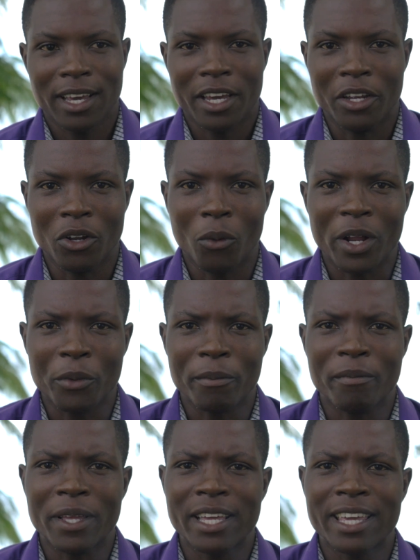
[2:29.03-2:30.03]
You know, when we
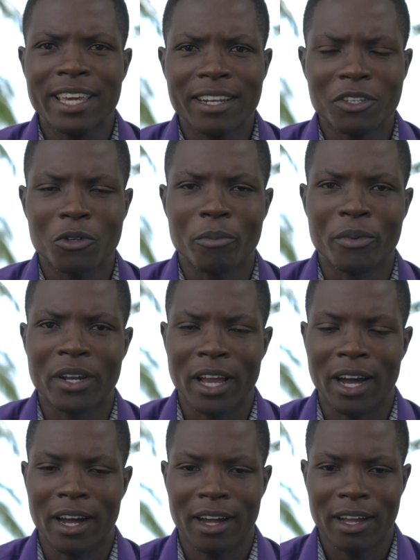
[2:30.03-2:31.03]
begin to be,
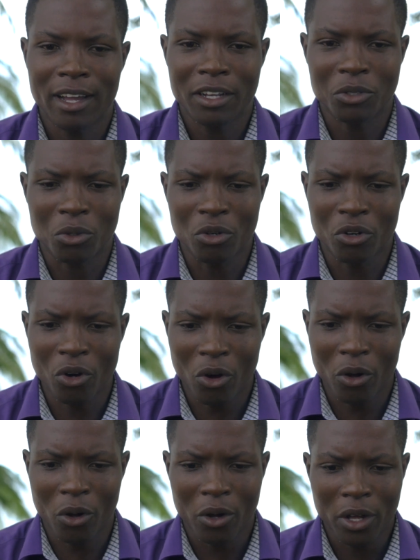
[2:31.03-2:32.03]
uh, to
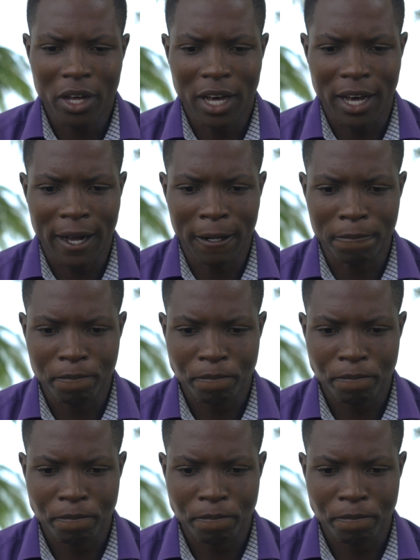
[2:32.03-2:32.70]
grow uh,